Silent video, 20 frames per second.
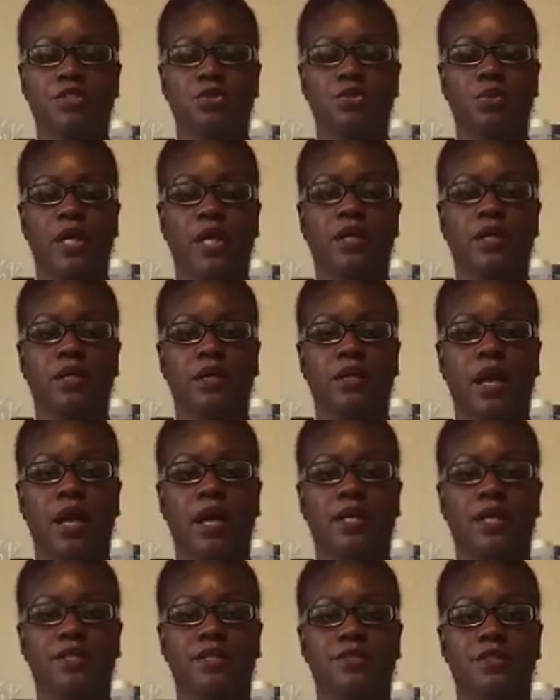
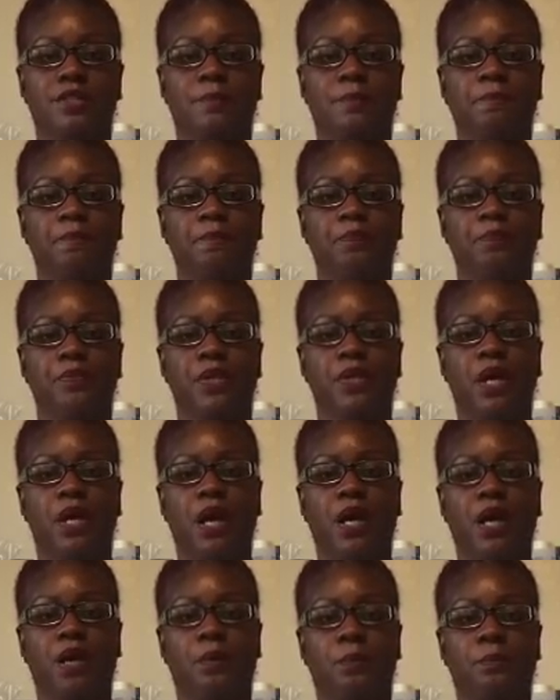recognized
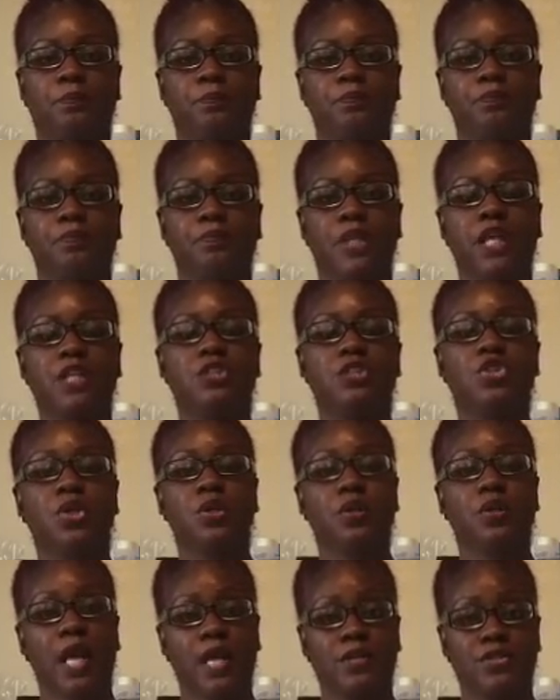
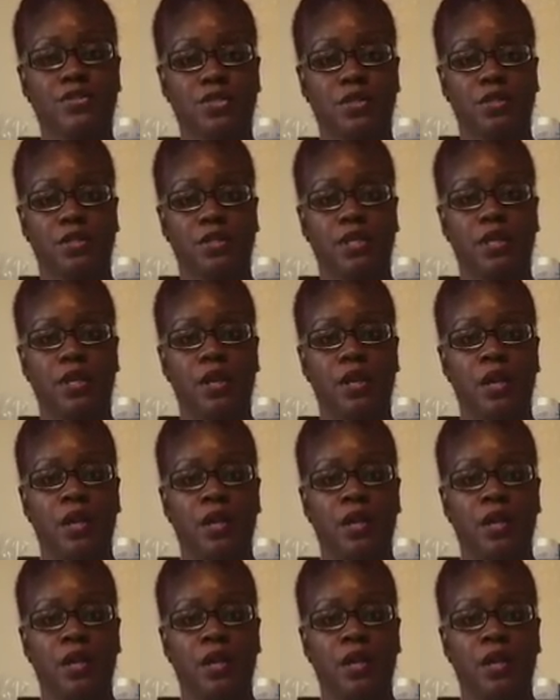internationally.